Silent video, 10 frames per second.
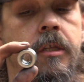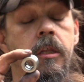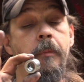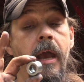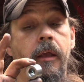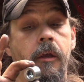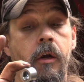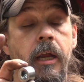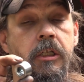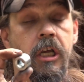into the back of the
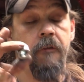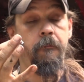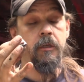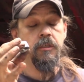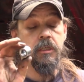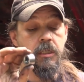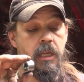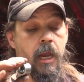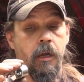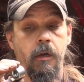crankshaft because it's a
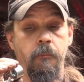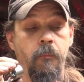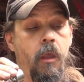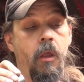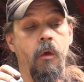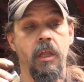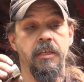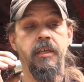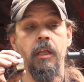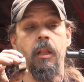standard. Well,
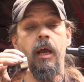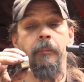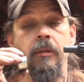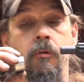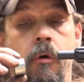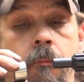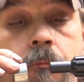this is the alignment tool.